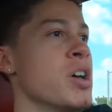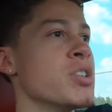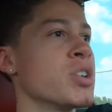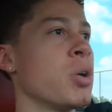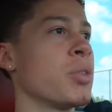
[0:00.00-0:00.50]

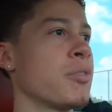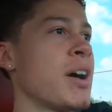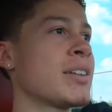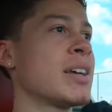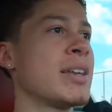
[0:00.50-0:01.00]
So the
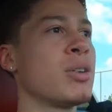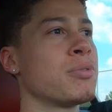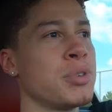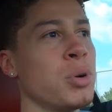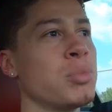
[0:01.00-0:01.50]
fact that they don't
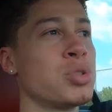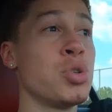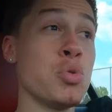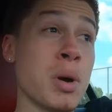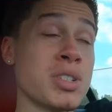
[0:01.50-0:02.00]
feel
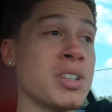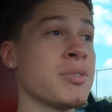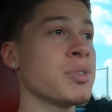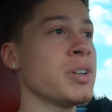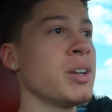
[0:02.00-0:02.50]
too much
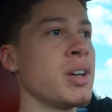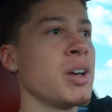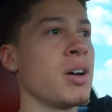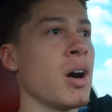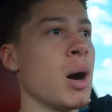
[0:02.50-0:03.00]
different
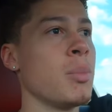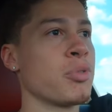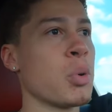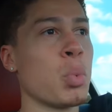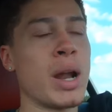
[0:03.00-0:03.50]

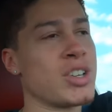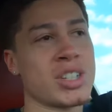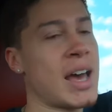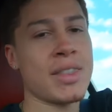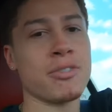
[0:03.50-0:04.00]
from when I
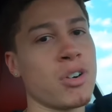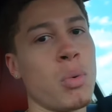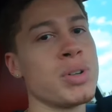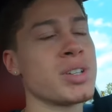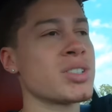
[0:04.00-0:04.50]
just had the
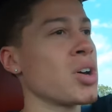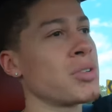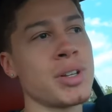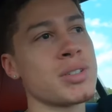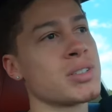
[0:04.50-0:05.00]
front ones
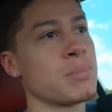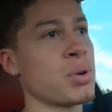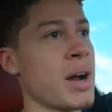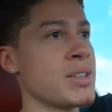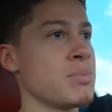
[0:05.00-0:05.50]
installed doesn't
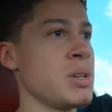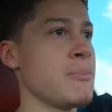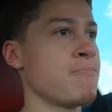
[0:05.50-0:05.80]
surprise me.